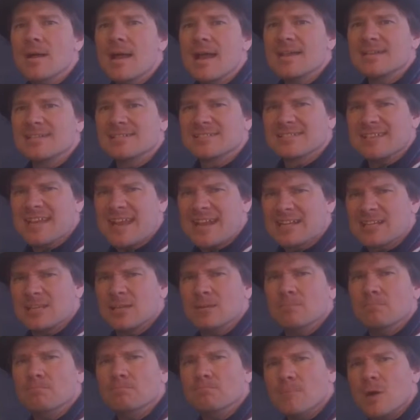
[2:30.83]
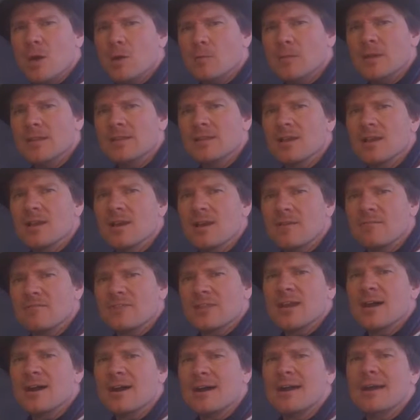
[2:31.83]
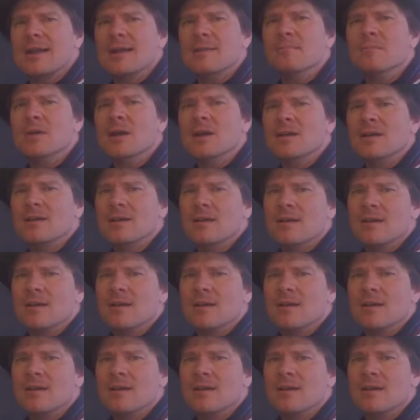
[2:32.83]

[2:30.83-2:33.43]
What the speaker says: exact moment of time